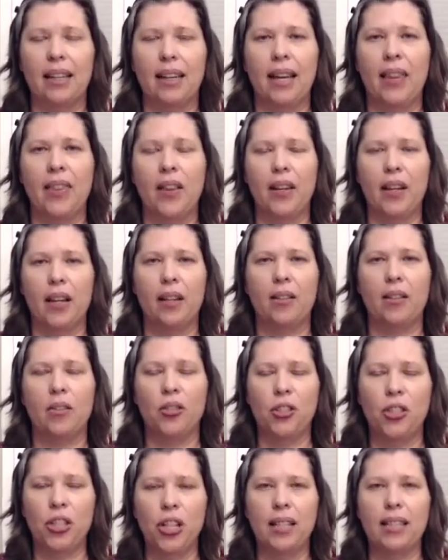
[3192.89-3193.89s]
and that it
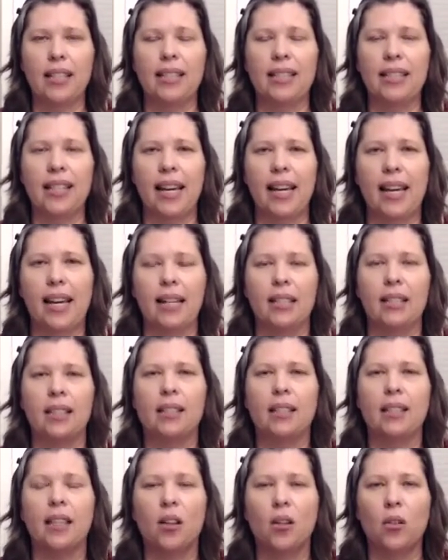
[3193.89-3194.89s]
just
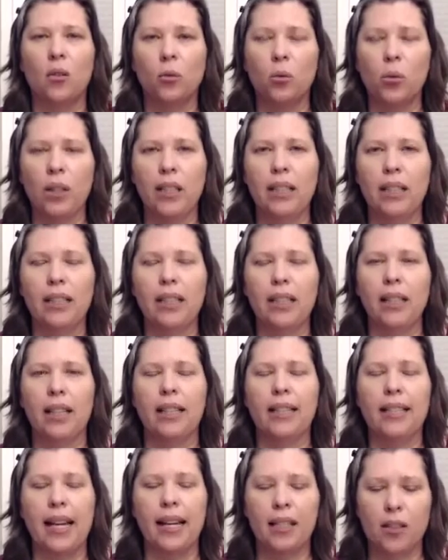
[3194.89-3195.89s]
takes
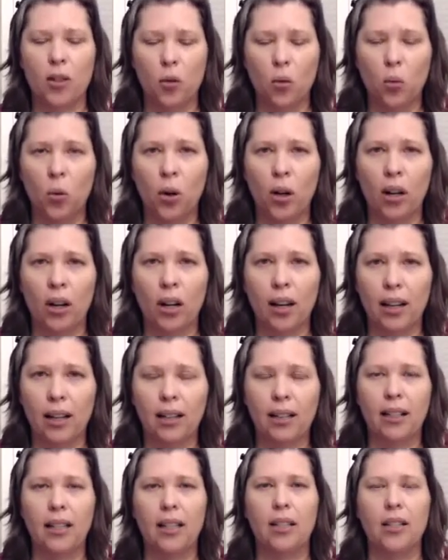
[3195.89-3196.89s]
the
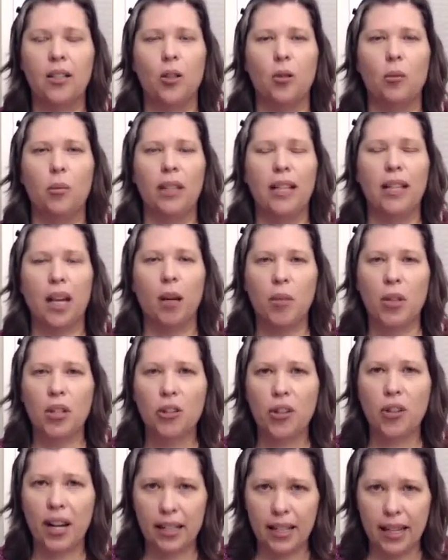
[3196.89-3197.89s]
work to become a
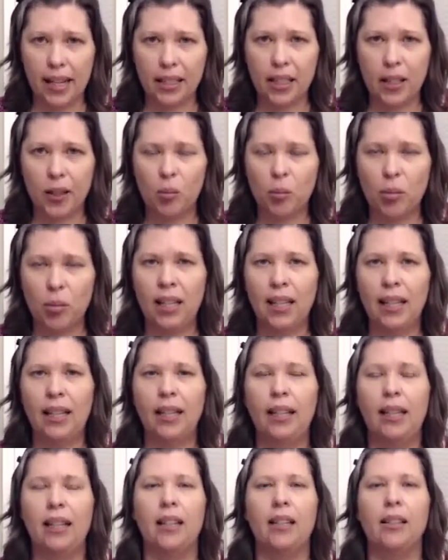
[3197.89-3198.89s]
trained
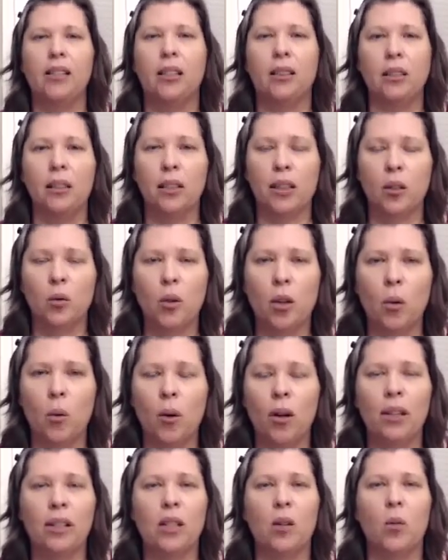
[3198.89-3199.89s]
HSP, to learn what
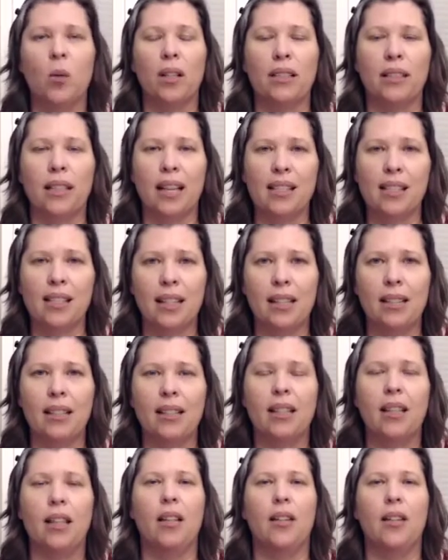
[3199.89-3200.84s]
works and what doesn't,